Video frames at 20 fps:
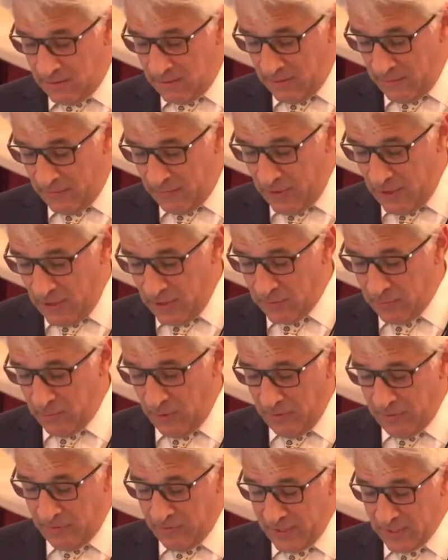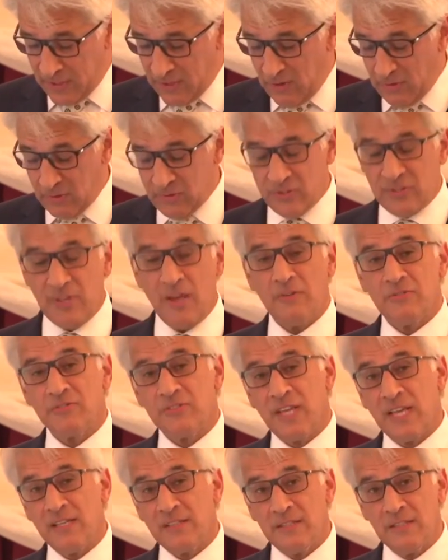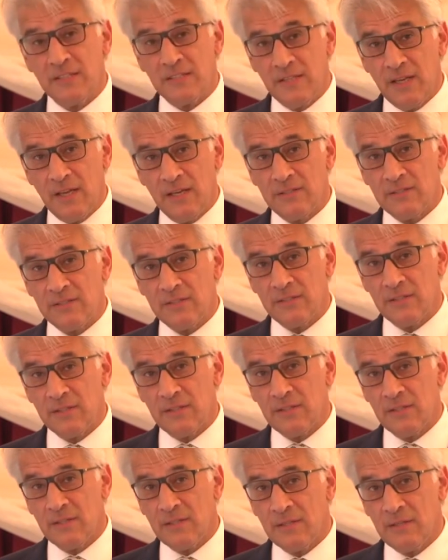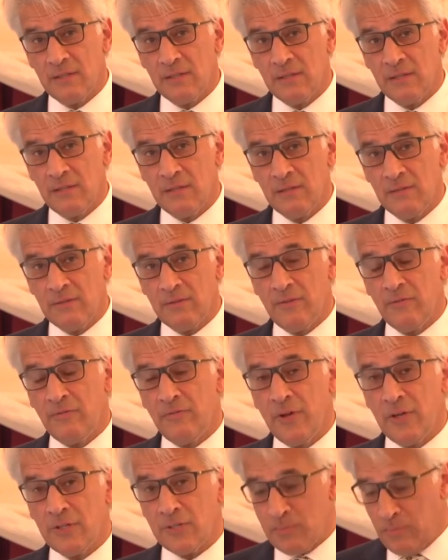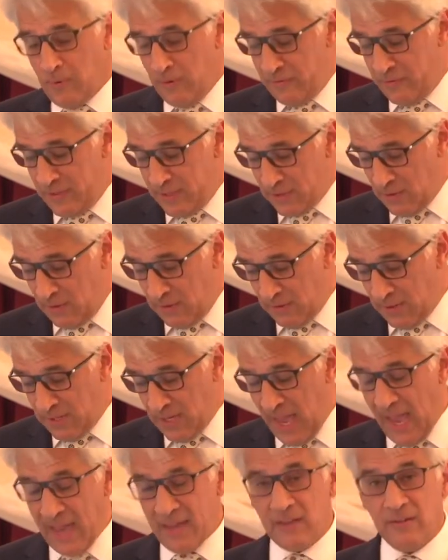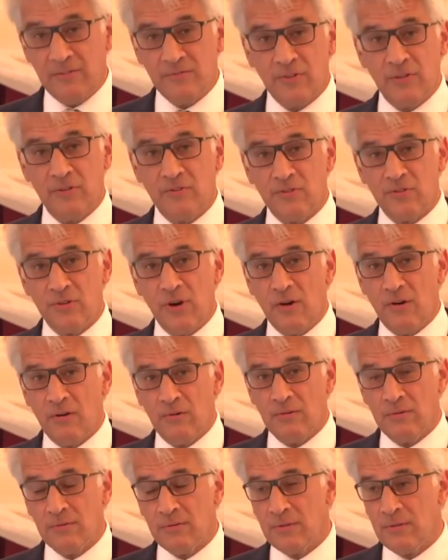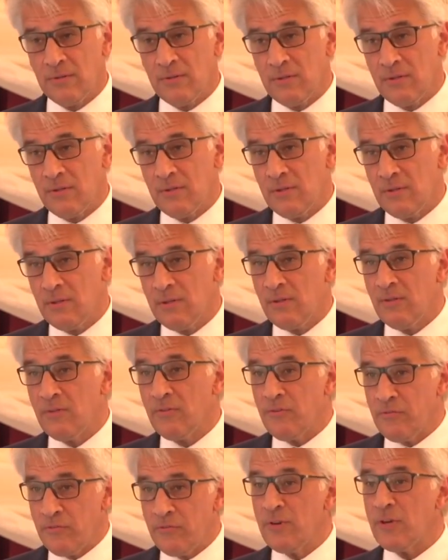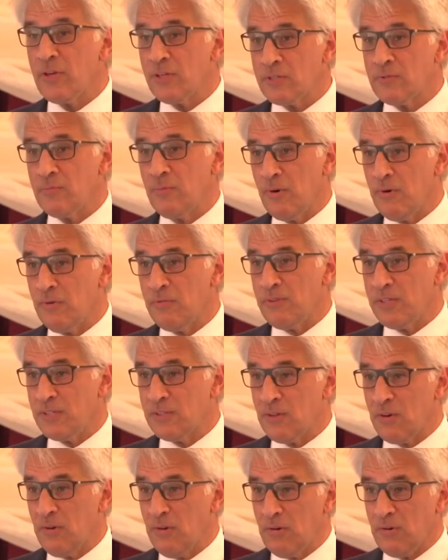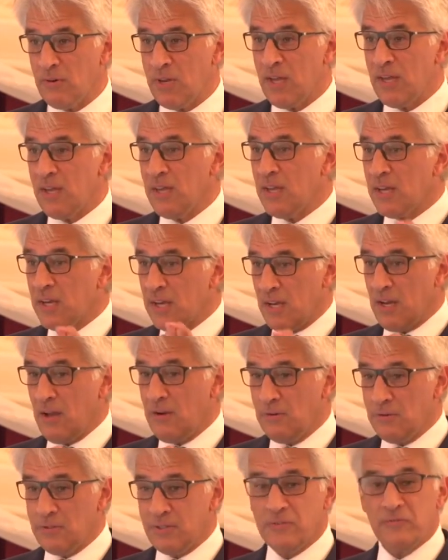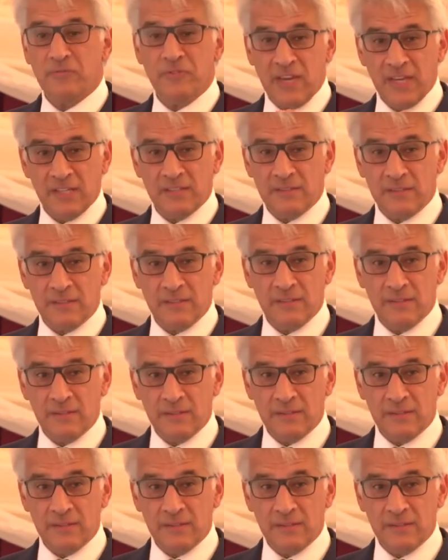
The first wolf is called self-centeredness. The first wolf is called lack of control. The first wolf is called closed fist.